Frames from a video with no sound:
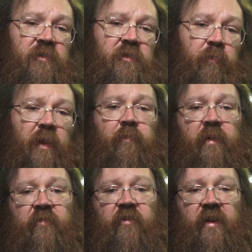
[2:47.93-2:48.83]
the
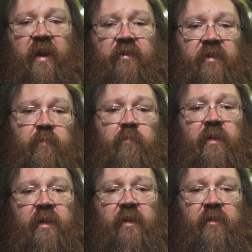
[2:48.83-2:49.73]
Blackmagic ATEM
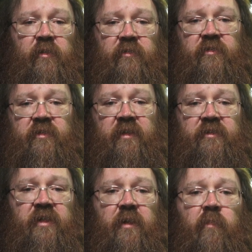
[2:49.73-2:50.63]
Mini uses
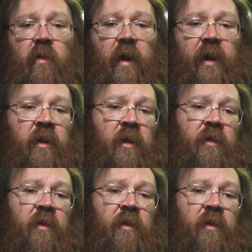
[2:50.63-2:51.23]
HDMI,